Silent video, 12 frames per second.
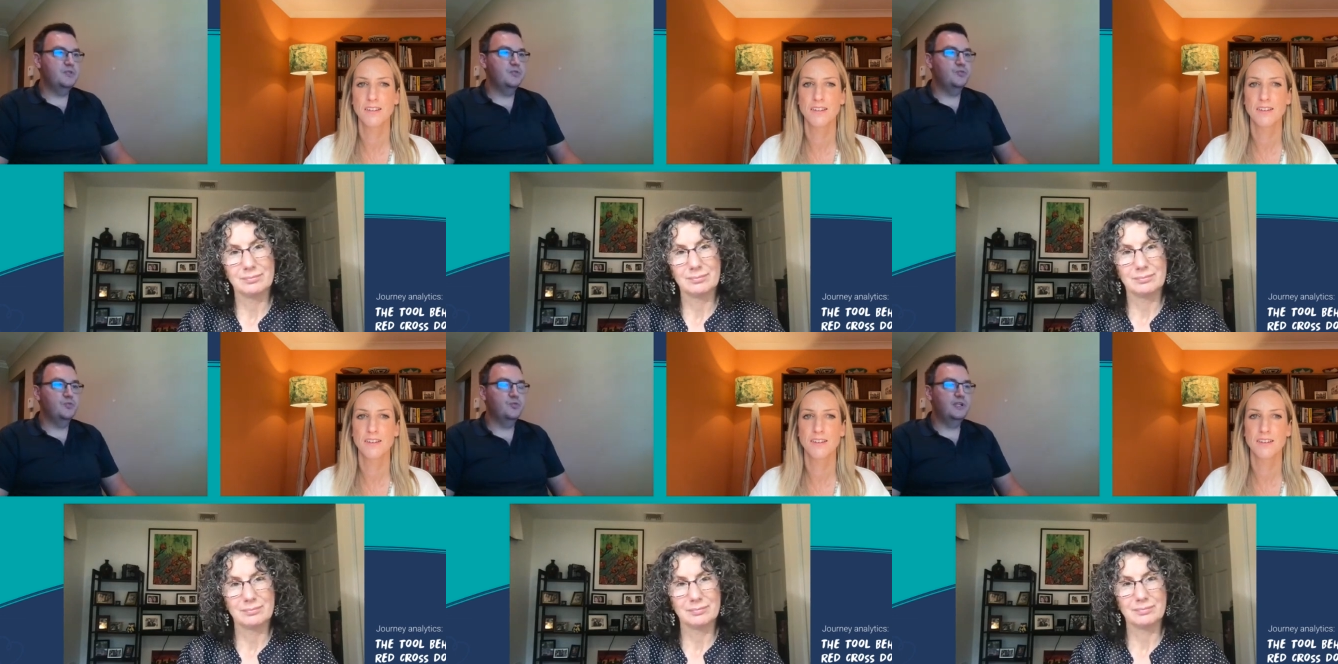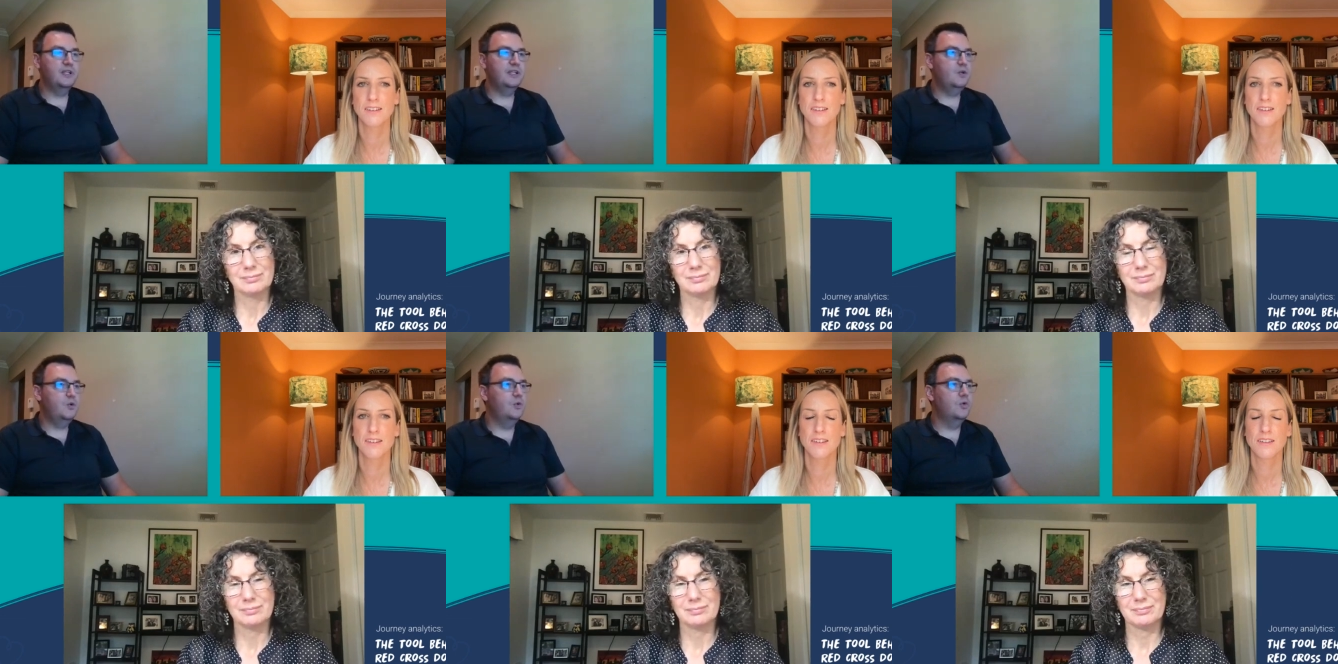Speaker 1: this really
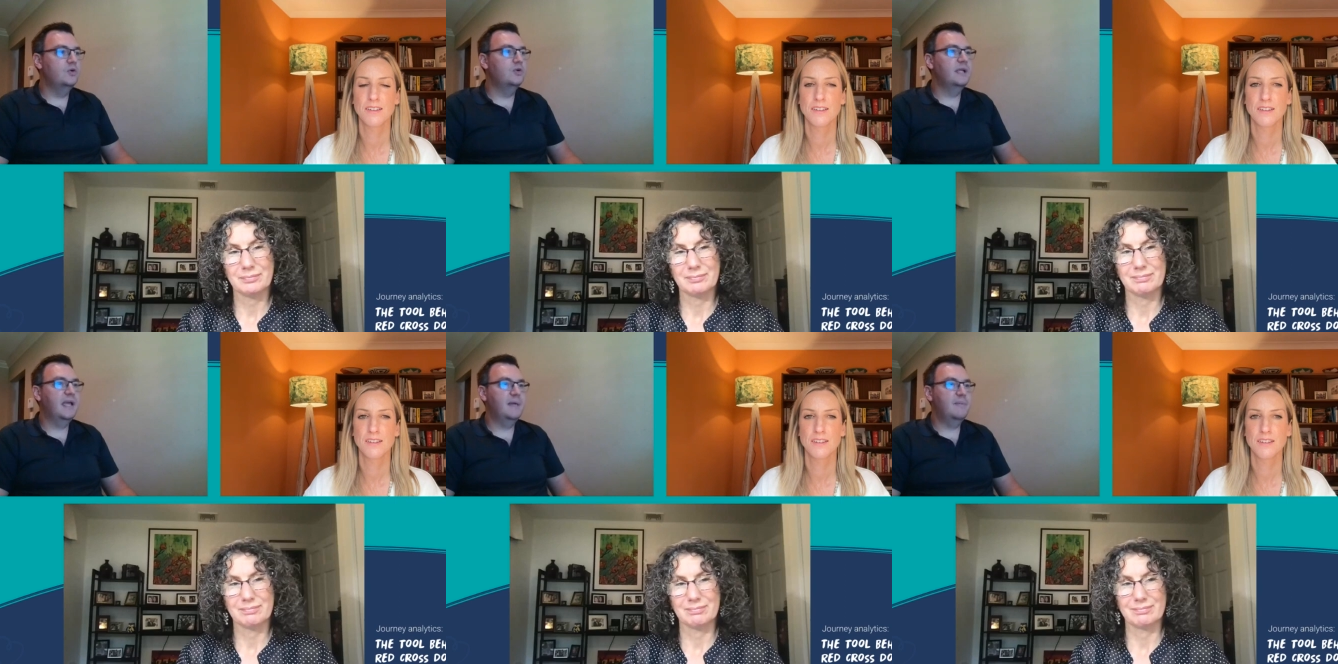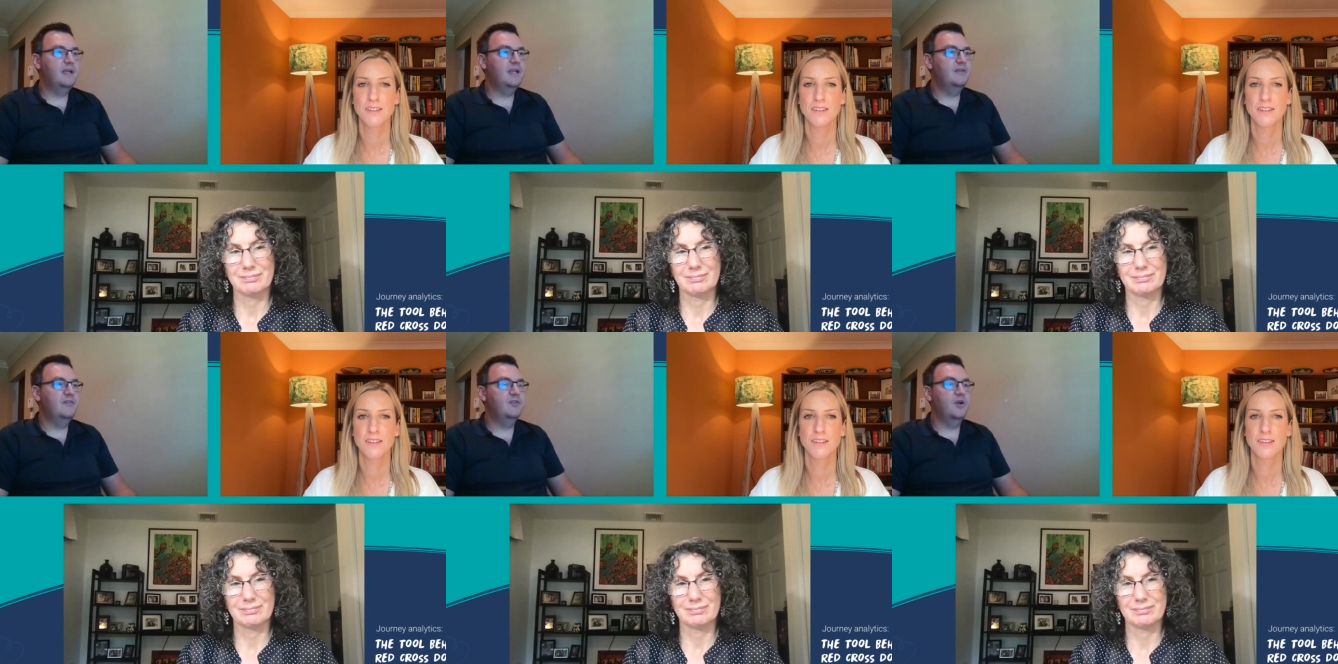cool
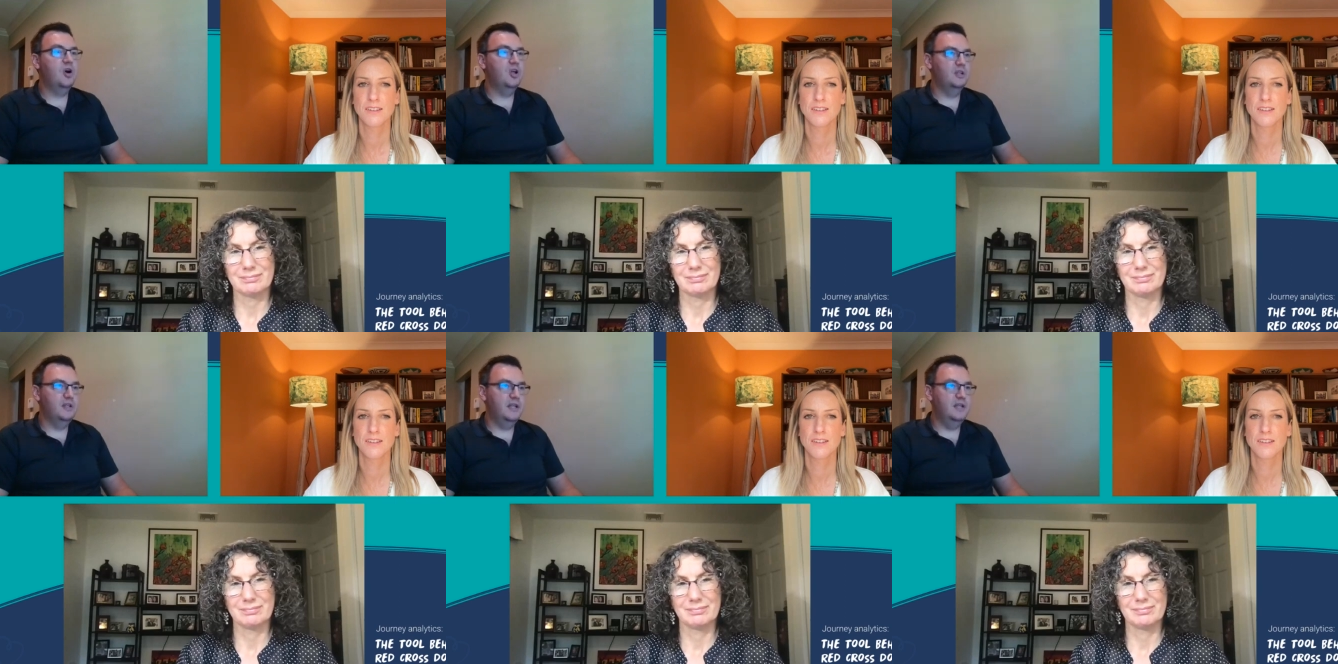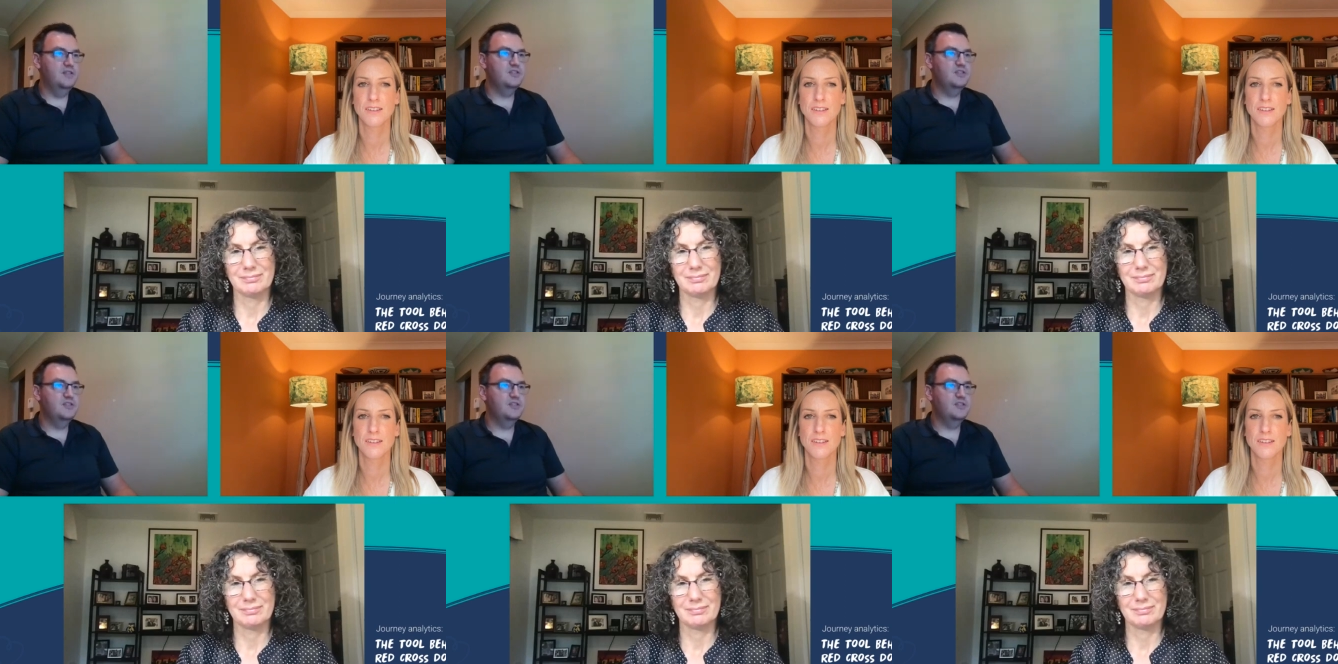campaign for the holidays.